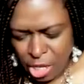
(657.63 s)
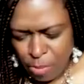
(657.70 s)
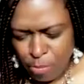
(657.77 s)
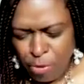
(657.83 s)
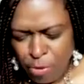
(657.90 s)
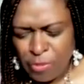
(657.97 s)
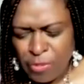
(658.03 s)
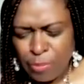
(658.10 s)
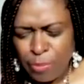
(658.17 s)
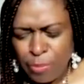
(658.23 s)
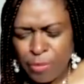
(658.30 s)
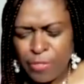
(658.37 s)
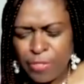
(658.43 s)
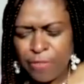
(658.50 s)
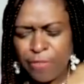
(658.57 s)
Most
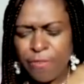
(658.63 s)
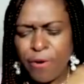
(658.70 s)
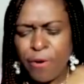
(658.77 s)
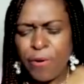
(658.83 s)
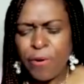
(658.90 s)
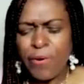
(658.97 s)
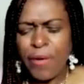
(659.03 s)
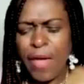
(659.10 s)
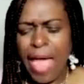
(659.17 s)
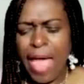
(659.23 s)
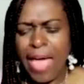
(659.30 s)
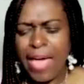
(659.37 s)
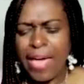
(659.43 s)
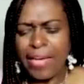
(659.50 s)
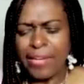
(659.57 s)
merciful
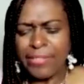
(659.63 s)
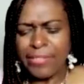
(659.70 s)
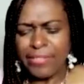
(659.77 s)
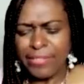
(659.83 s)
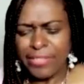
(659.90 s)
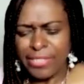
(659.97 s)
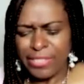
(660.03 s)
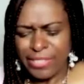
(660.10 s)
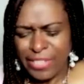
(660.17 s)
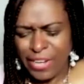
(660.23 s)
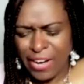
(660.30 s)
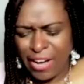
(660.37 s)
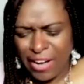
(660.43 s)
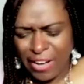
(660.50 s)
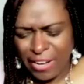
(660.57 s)
and good
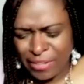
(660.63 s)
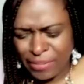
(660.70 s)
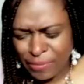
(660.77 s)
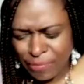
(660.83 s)
God.